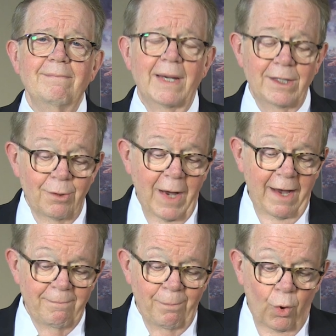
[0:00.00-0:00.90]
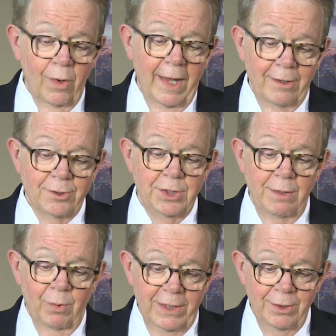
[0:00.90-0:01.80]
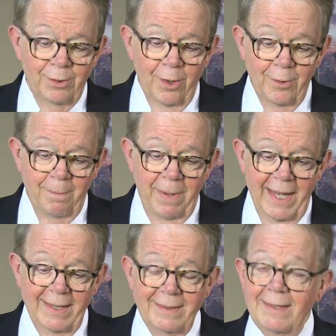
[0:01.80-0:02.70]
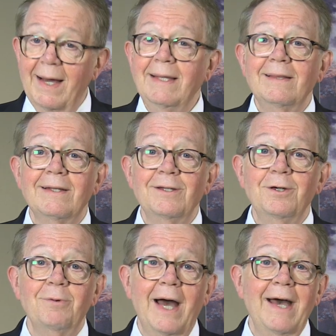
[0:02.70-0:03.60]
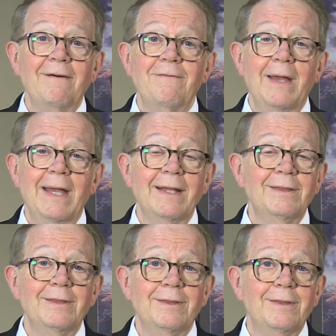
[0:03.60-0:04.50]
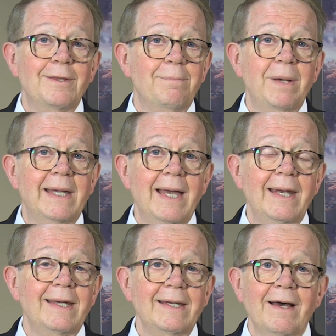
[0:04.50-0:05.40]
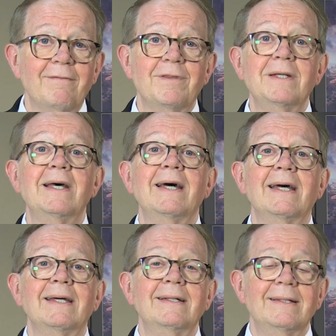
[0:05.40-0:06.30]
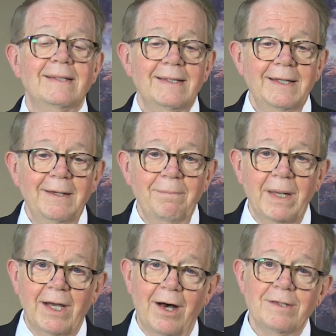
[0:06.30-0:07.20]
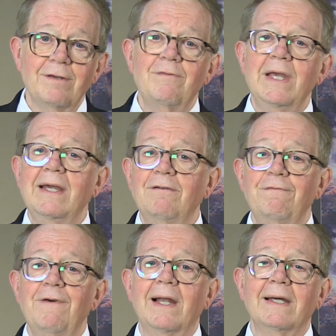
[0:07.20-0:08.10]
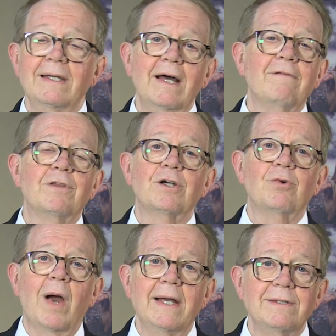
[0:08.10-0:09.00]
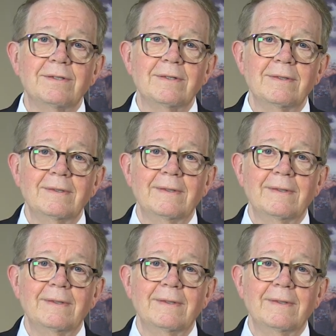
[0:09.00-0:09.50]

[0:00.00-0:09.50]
May you have more energy when you go to bed at night than you have in the beginning of the day because of the infilling of the Christ.